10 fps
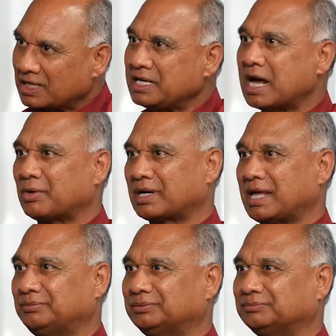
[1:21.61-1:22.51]
in our
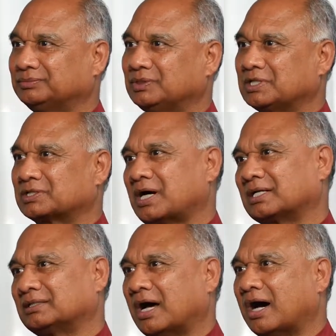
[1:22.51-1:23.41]
life is
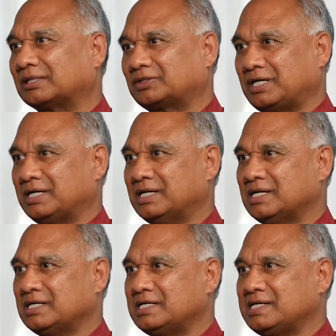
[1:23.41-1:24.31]
called Dhatri,
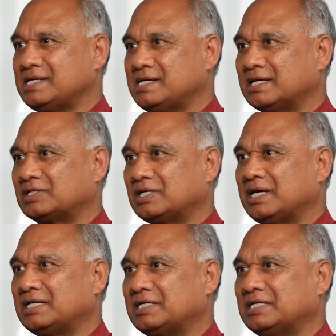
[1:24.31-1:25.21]

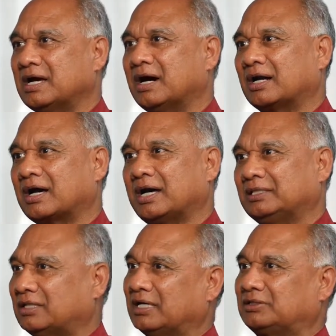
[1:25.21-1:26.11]
D-H-A-T-R-I,
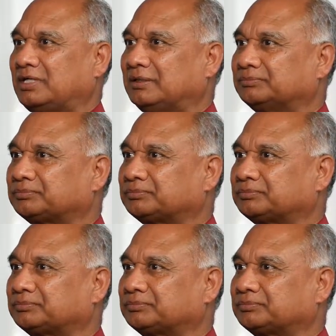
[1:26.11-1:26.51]
Dhatri.